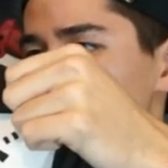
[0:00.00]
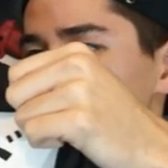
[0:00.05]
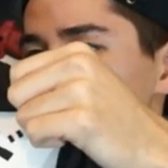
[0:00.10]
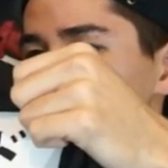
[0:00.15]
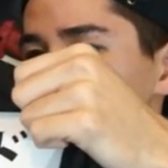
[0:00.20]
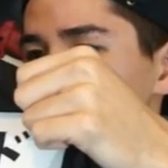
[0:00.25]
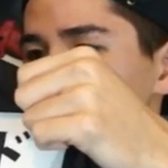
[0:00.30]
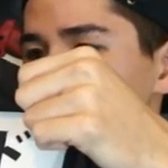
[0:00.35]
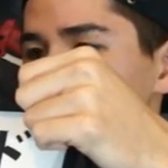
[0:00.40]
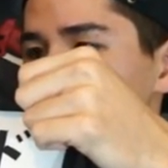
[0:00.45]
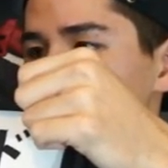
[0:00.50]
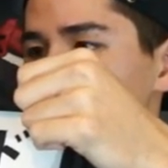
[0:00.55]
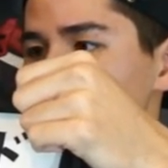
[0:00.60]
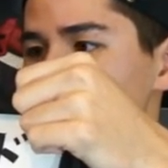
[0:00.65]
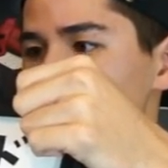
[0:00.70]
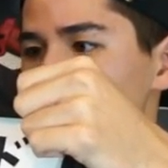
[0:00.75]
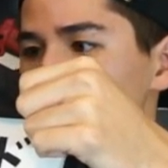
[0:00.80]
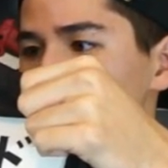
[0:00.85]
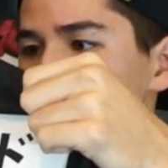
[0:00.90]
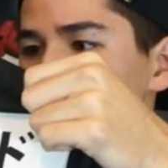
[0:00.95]
is a
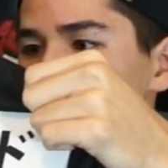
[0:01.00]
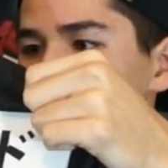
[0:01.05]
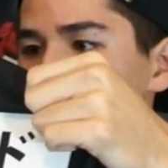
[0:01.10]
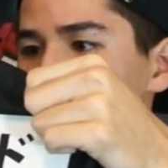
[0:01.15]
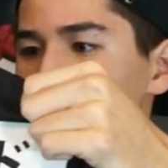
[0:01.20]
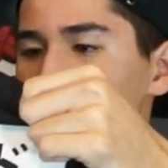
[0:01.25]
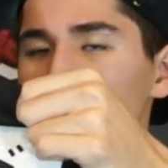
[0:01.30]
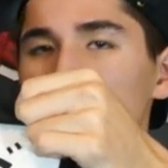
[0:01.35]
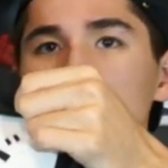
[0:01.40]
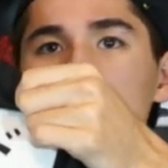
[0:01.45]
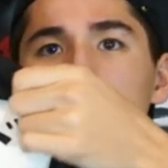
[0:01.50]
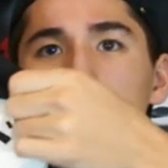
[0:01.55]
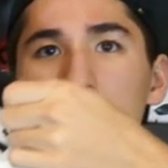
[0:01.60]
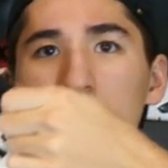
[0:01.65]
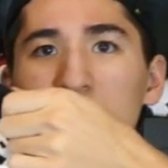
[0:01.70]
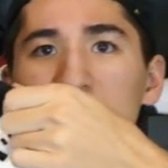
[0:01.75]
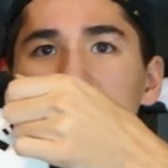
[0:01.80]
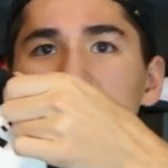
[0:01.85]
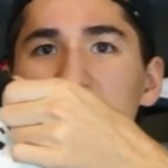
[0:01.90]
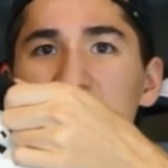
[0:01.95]
size medium,
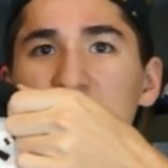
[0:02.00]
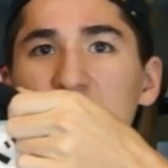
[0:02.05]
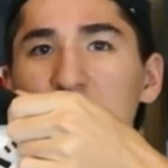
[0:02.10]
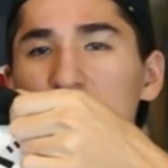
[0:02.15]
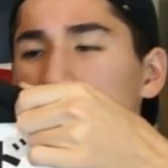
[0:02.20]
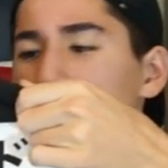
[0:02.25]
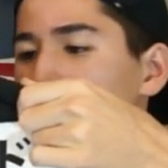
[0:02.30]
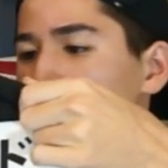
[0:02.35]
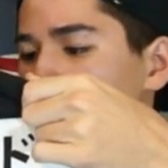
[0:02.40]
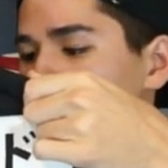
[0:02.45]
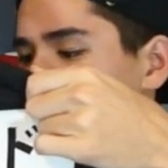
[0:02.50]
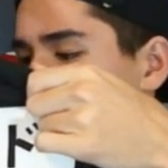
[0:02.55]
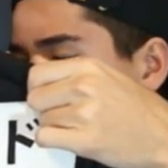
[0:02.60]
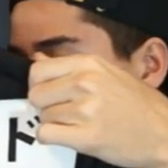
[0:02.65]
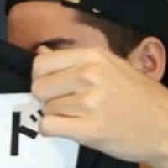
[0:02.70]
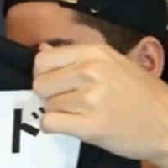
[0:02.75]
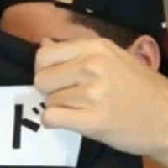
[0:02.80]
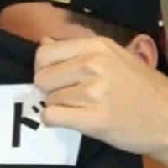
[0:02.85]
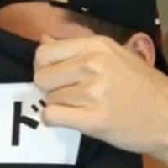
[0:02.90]
once again by